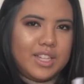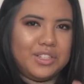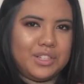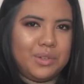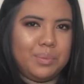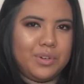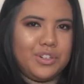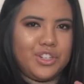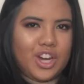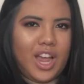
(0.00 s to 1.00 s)
it's super
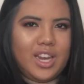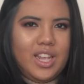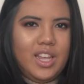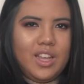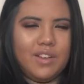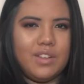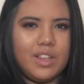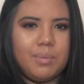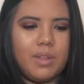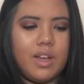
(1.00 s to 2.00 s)
shiny of a
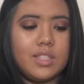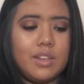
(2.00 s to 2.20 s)
lip gloss.